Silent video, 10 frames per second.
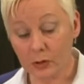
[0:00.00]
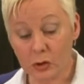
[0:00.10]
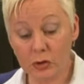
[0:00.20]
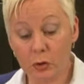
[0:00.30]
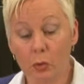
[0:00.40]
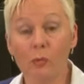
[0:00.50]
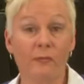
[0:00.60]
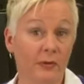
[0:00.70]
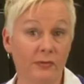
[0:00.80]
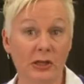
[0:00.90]
So
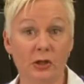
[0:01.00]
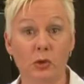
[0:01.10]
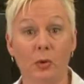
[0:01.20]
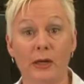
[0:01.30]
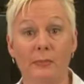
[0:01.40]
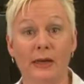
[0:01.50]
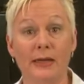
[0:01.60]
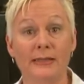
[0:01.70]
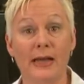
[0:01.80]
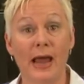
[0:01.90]
15 to 20
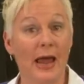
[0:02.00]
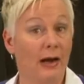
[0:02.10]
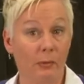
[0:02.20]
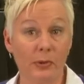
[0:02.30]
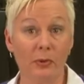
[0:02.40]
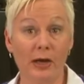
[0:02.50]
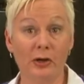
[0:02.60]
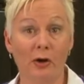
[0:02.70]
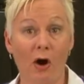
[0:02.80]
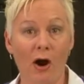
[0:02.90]
minutes and I'll be ready
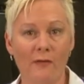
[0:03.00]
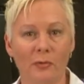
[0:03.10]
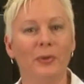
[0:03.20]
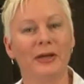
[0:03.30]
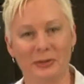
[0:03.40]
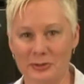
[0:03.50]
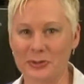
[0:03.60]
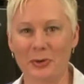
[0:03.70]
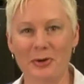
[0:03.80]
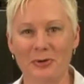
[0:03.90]
to carve and we can
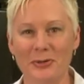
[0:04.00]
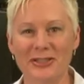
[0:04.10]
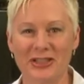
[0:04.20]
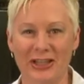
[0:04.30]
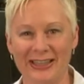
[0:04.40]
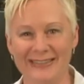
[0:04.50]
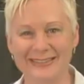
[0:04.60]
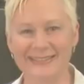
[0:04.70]
enjoy roast chicken.